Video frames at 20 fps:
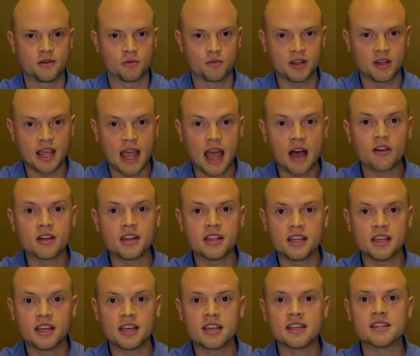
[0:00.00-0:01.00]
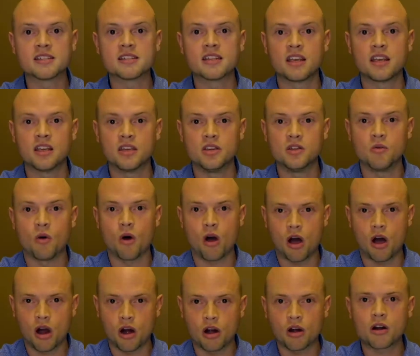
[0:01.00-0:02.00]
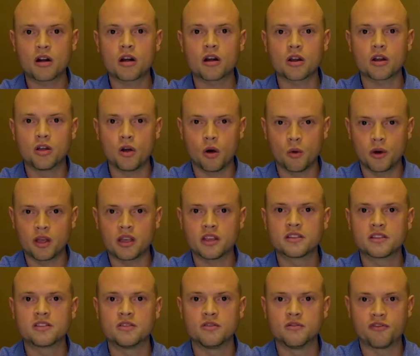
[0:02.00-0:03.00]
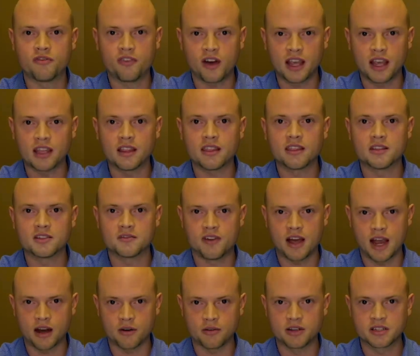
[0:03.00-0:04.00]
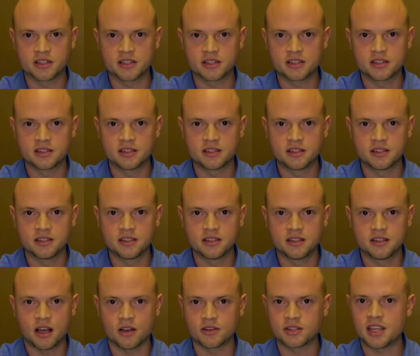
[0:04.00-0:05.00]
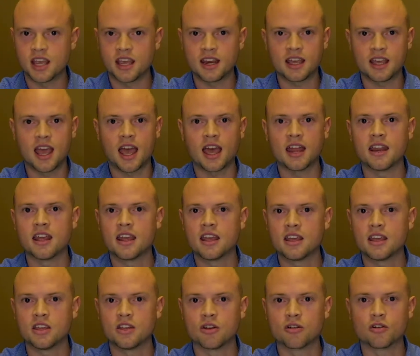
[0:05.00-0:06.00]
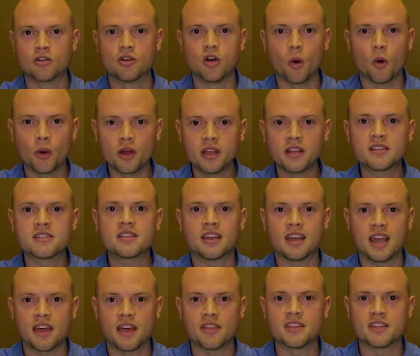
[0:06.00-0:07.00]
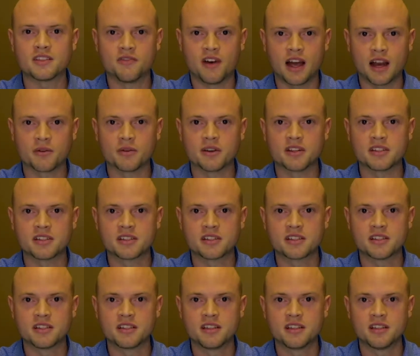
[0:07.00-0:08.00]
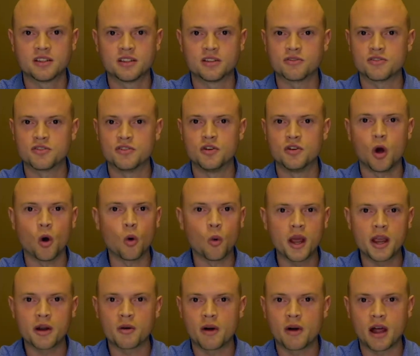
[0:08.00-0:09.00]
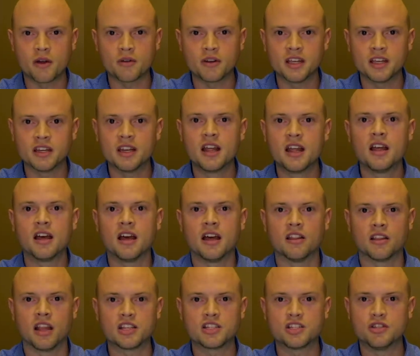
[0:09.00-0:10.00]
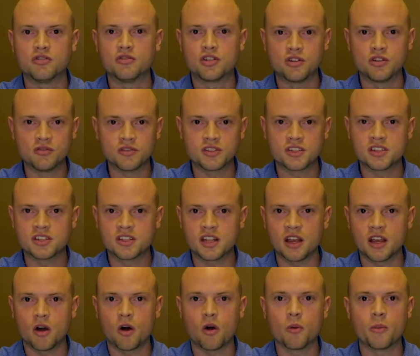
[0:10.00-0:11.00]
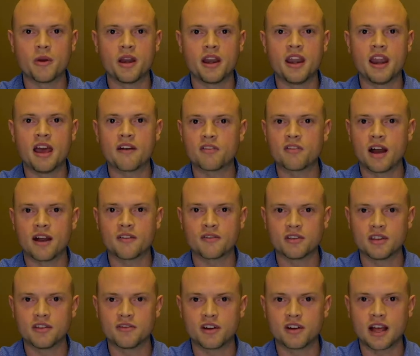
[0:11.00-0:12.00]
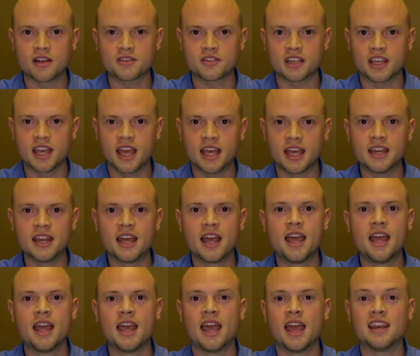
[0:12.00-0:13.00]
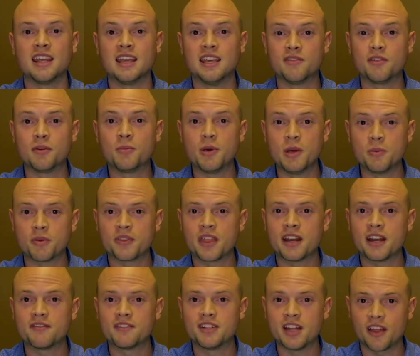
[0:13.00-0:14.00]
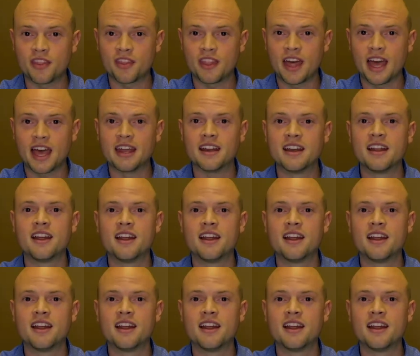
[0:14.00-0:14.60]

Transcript: reality is you are going to fight this virus. I'll say it again. You're going to get this virus. There's no way around it unless you choose to stay home and never ever leave your house again. And even people that have done that